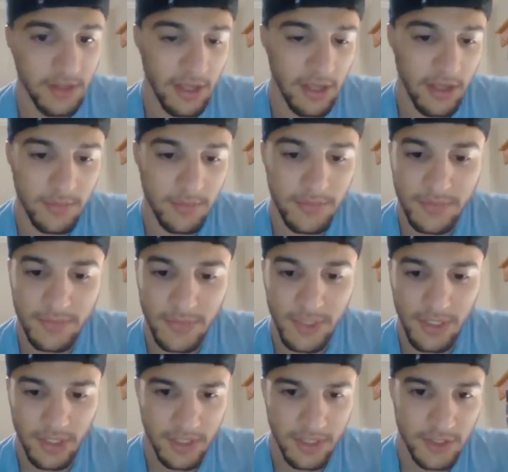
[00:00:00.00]
Um,
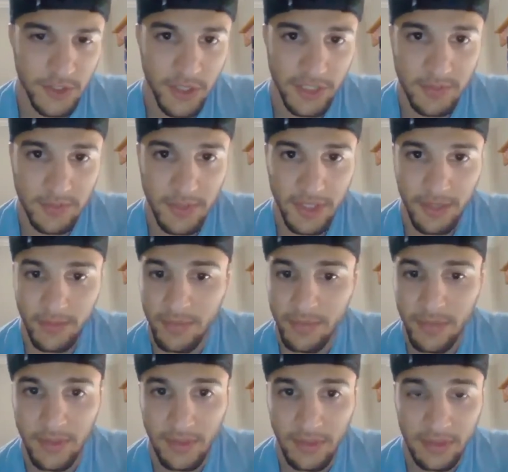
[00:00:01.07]
they trust me
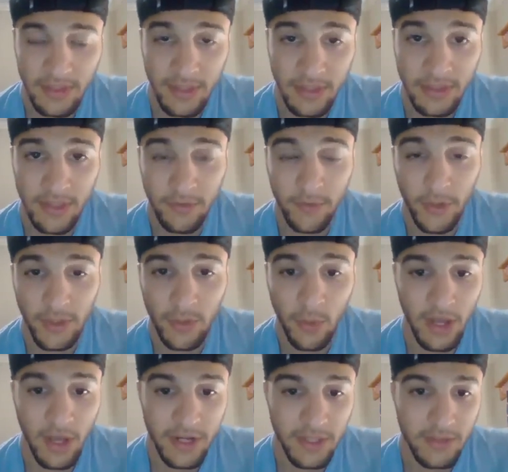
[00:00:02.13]
they, they really
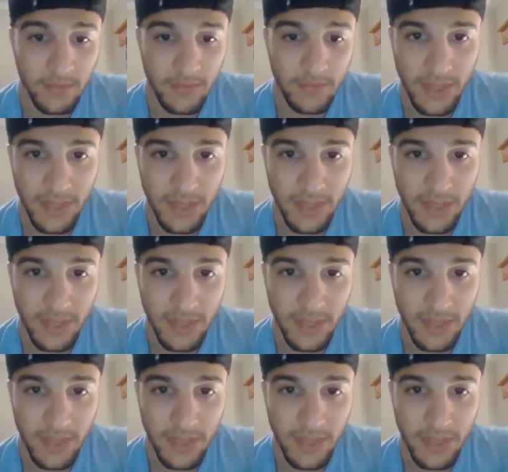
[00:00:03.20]
want it.